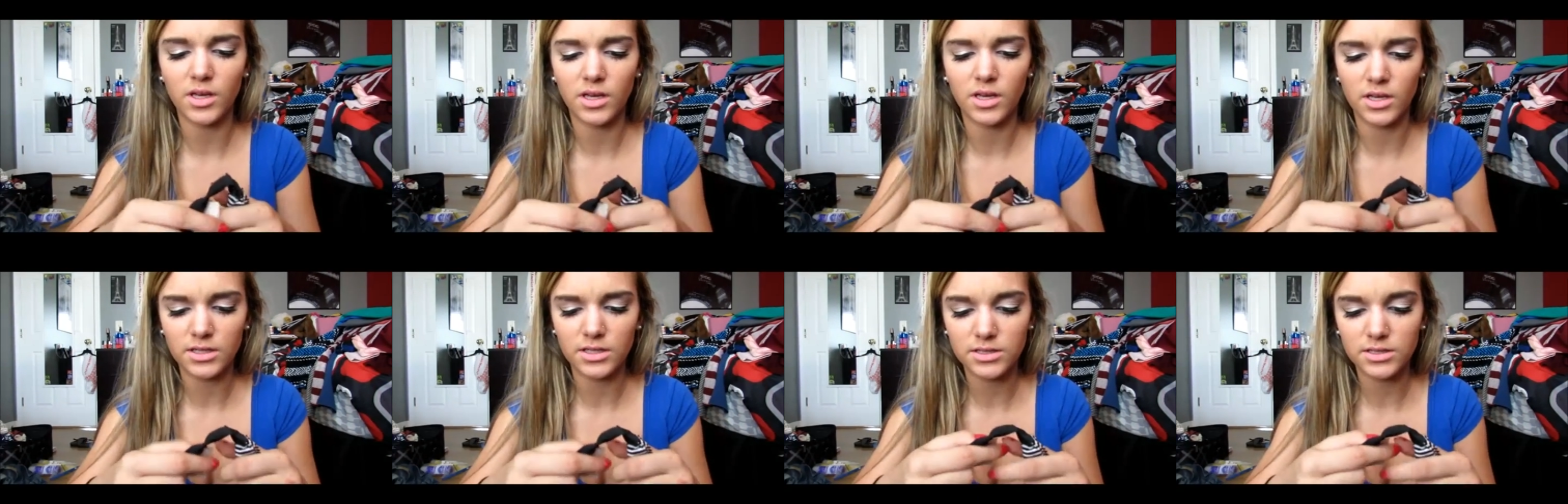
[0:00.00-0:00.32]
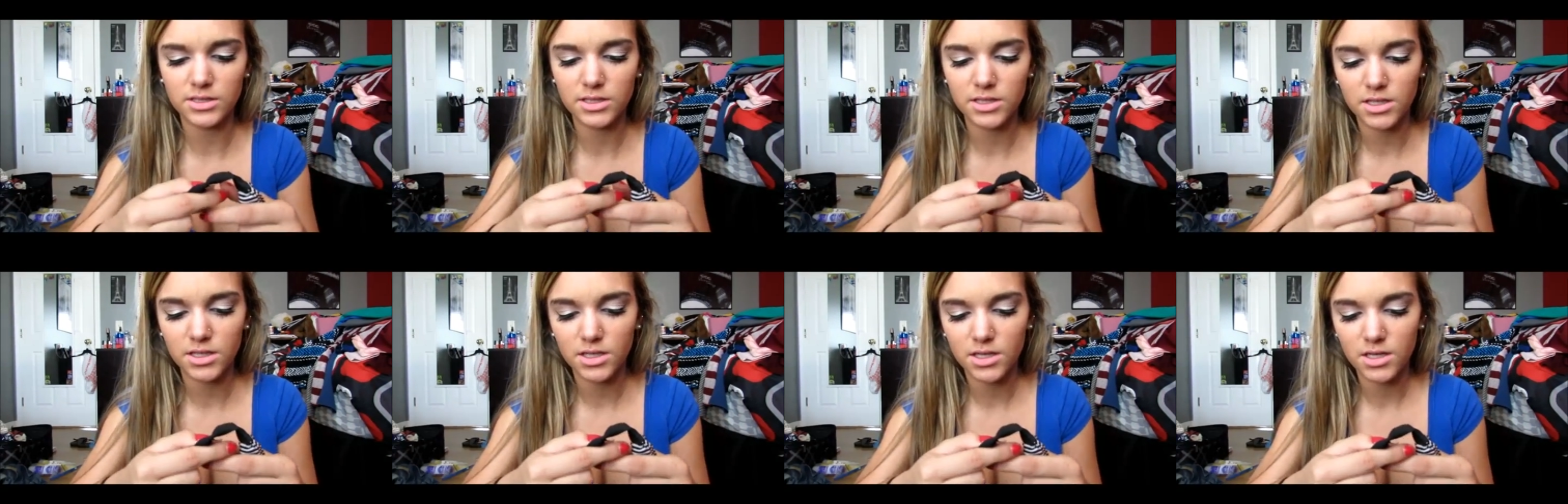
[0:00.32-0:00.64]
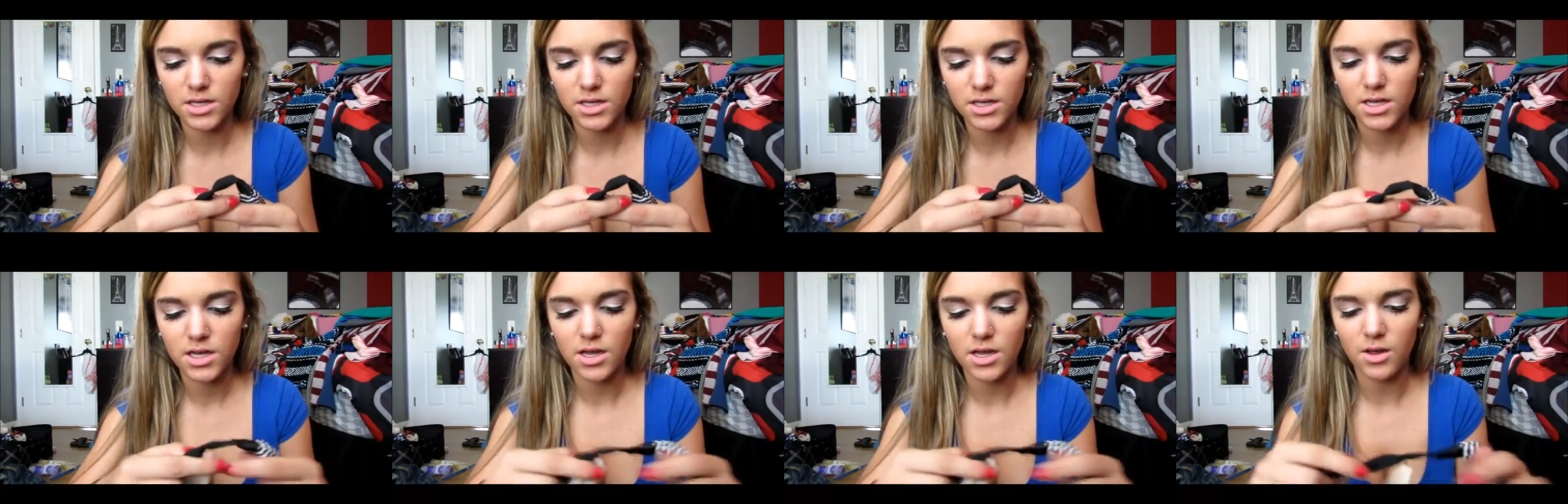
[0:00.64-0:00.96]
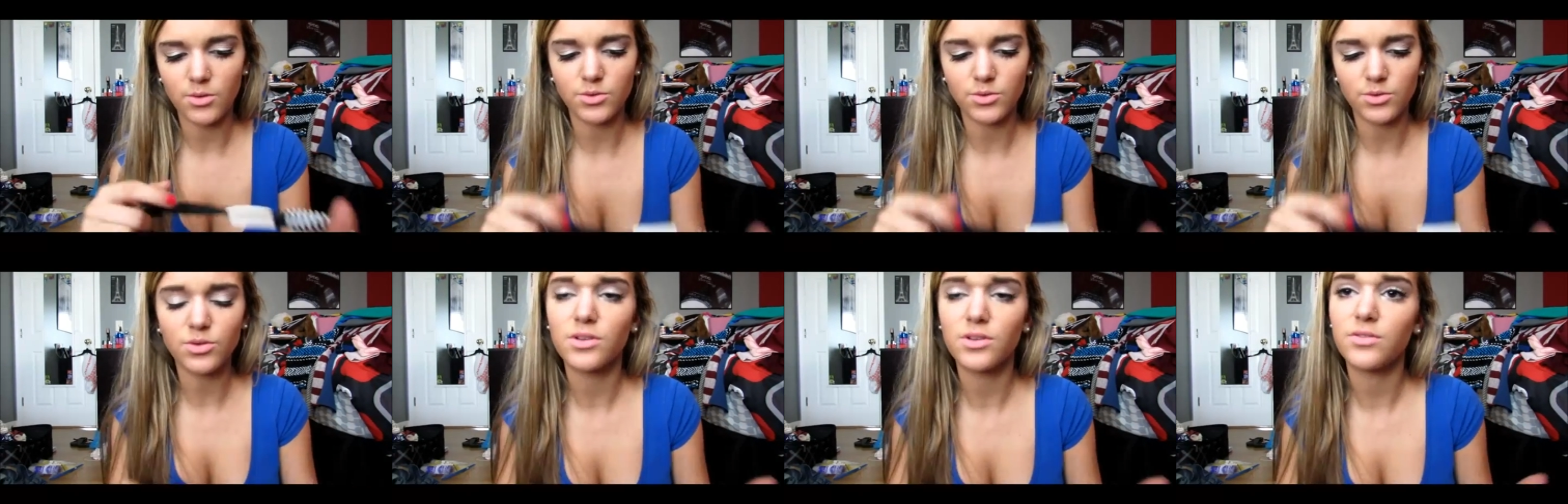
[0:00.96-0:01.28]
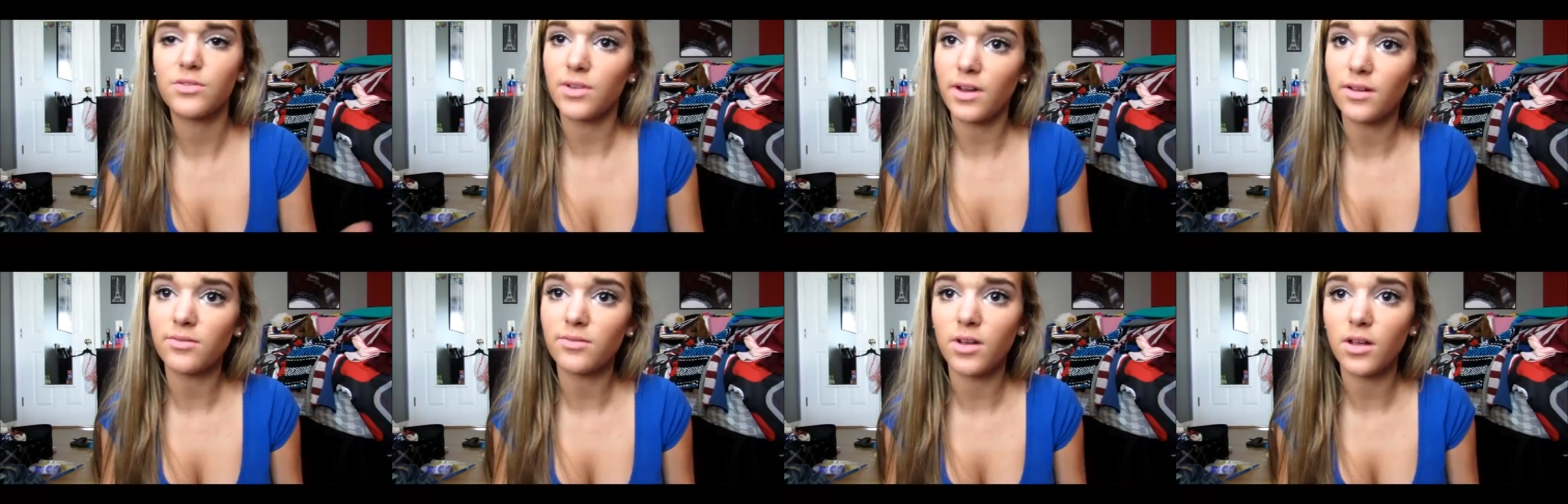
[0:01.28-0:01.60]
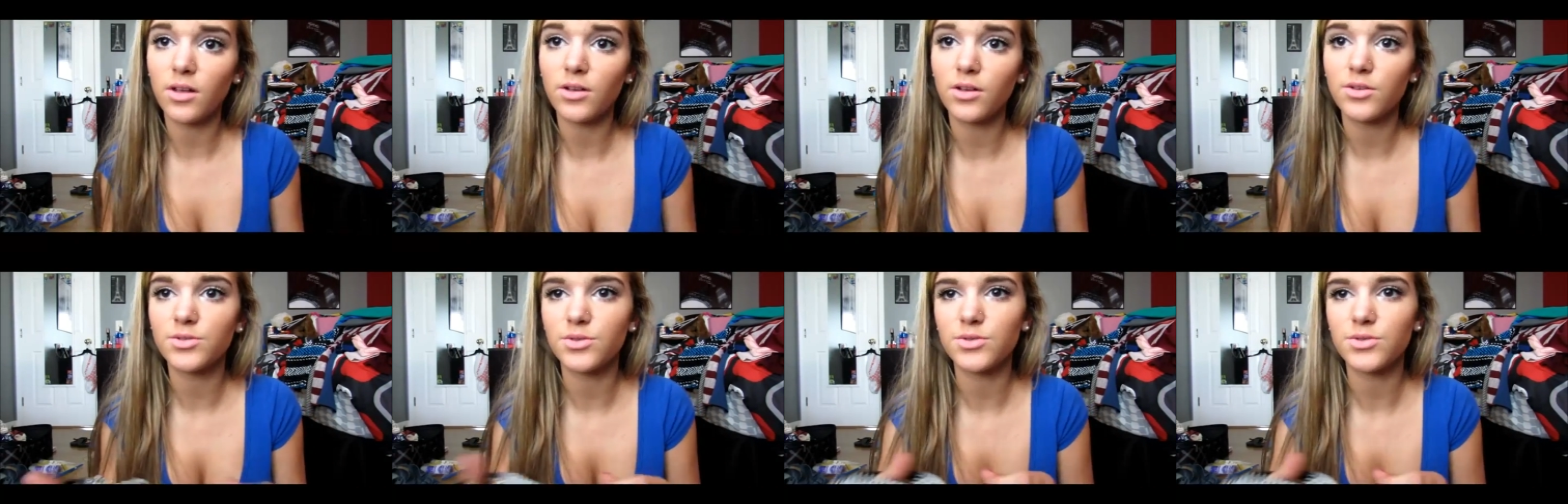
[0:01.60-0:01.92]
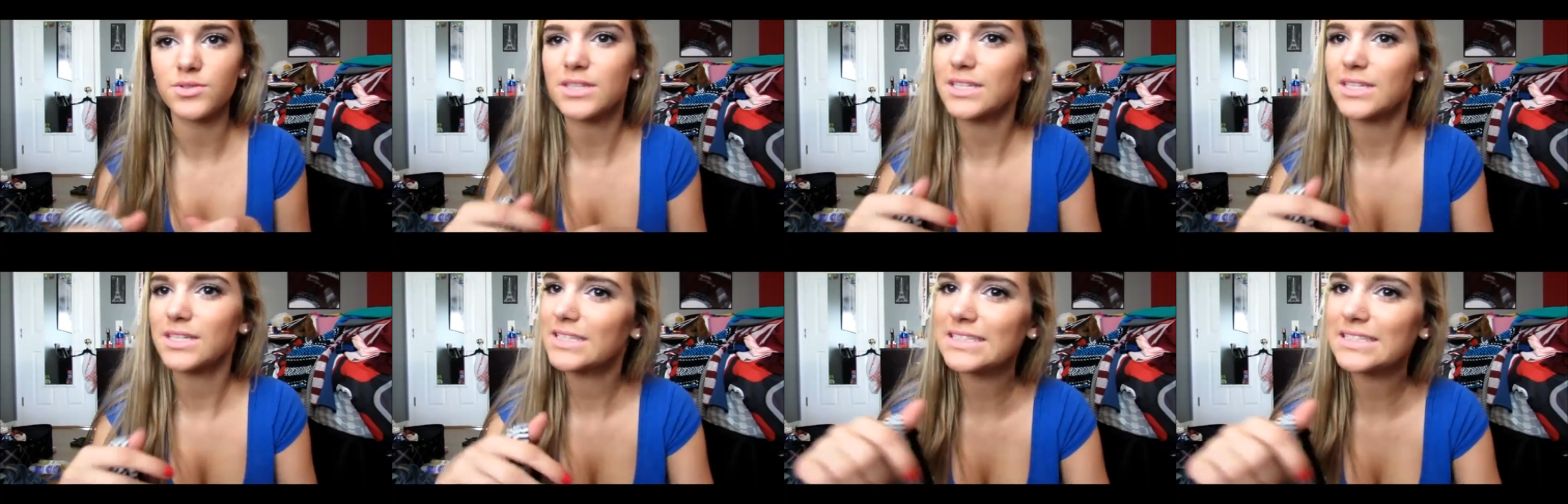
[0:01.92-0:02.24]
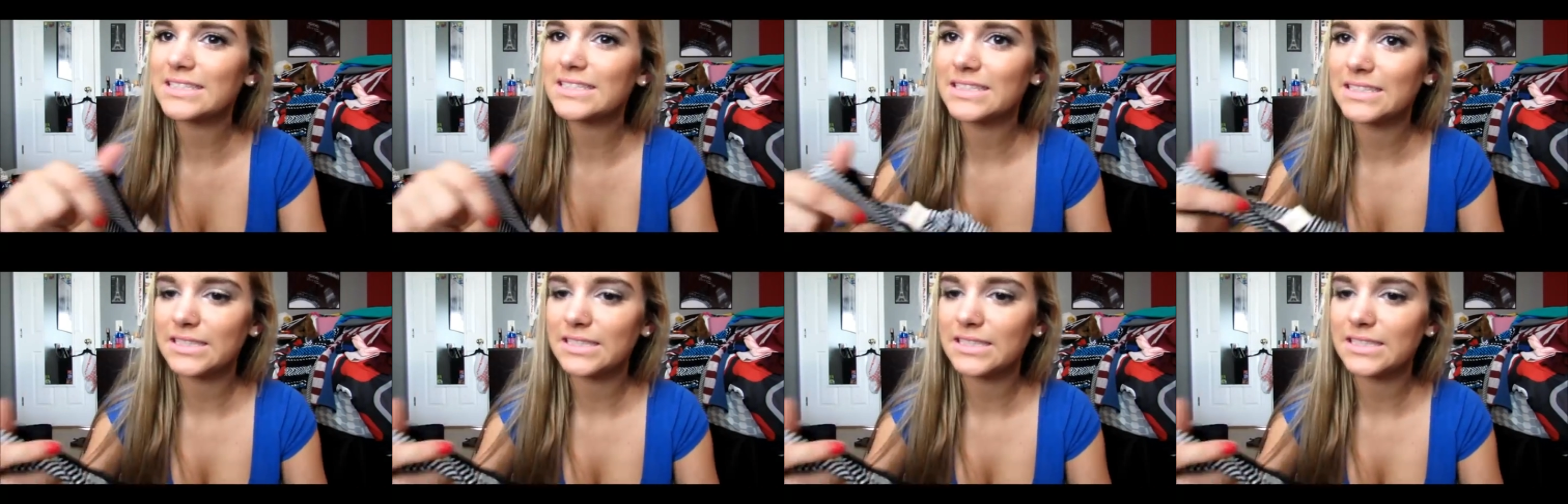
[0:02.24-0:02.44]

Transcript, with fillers: and it was only five dollars, so I was like,